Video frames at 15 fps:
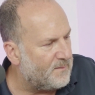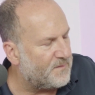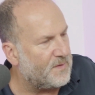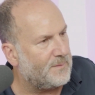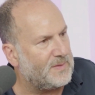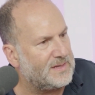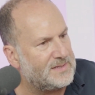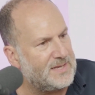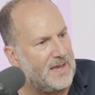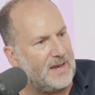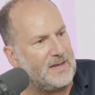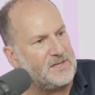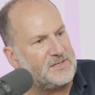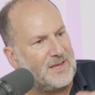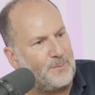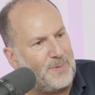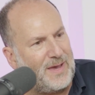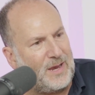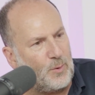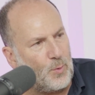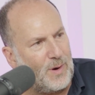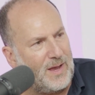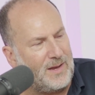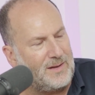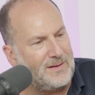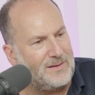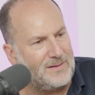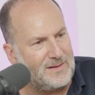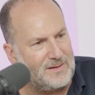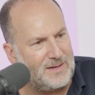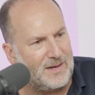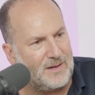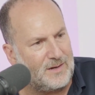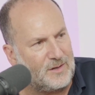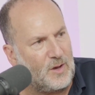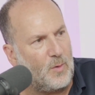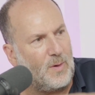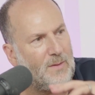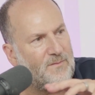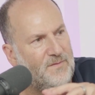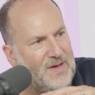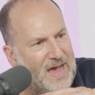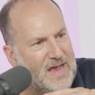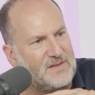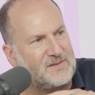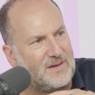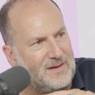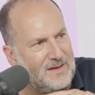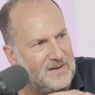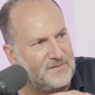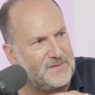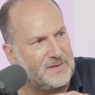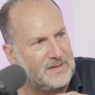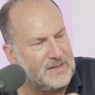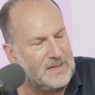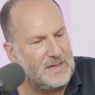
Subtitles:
from the tenants that pay rent didn't go up fast enough.